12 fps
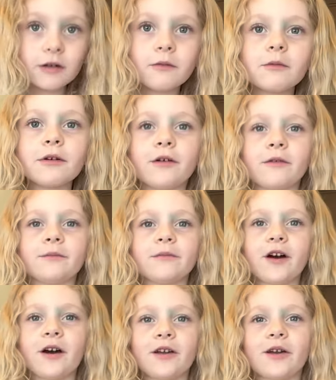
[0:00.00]
Well, yeah.
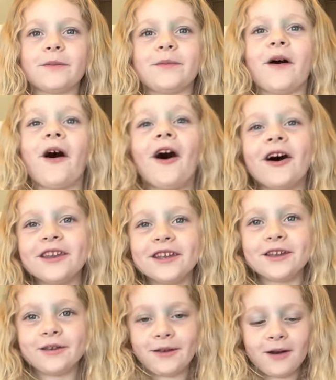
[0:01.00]
Not her party.
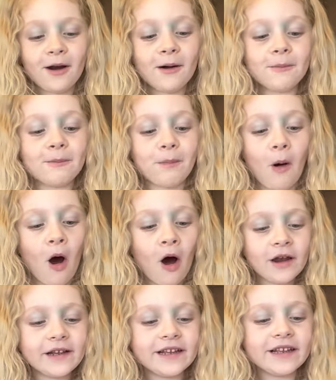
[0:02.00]
Her
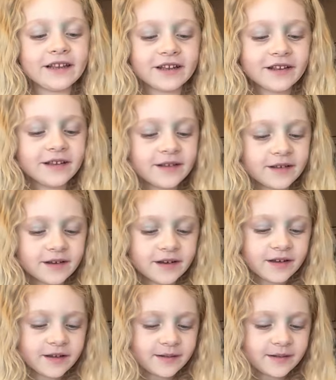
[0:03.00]
body. Her body.